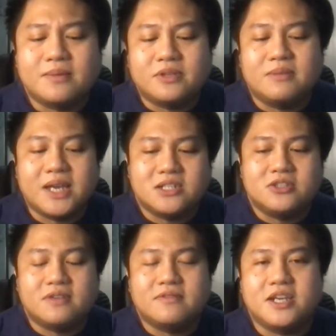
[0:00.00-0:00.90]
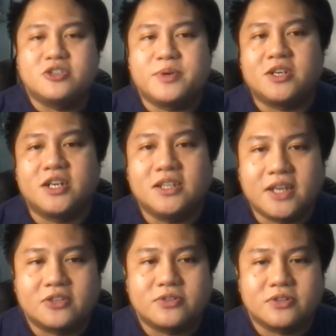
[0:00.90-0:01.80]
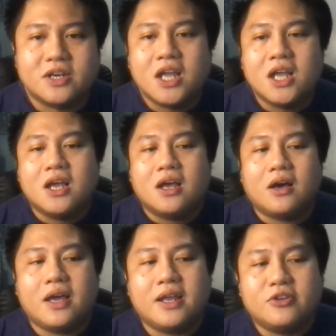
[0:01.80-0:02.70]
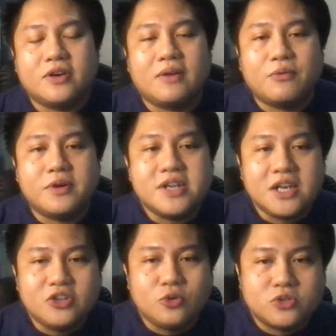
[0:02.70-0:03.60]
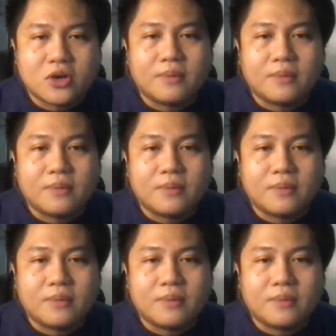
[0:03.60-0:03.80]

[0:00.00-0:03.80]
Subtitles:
Because for example, imagine you have an enterprise architecture and you're a really